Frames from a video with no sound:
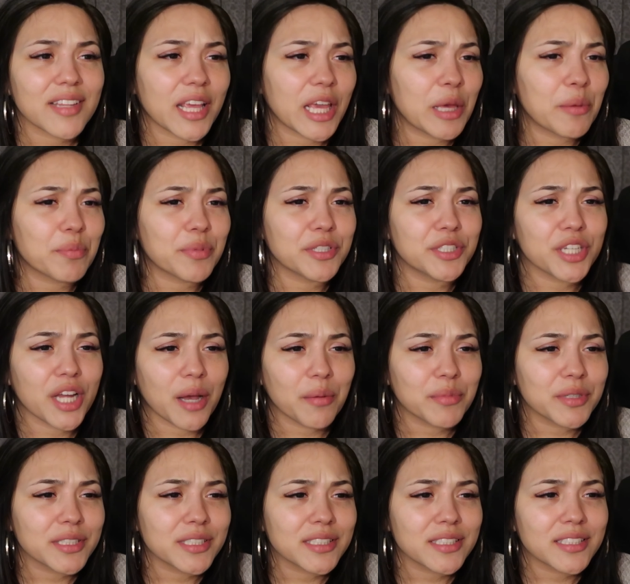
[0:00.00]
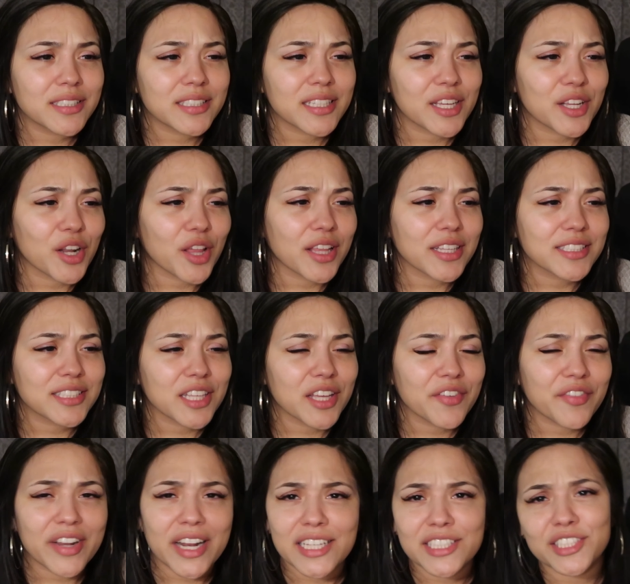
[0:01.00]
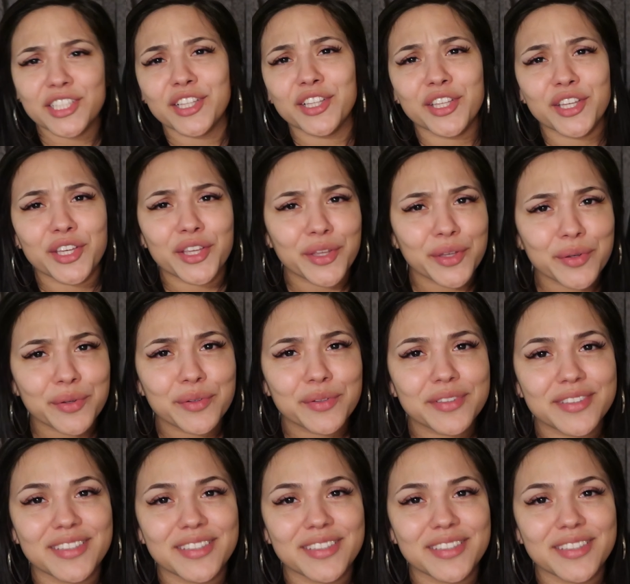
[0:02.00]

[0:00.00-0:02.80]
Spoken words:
in pajamas and all that stuff, and I still look cute.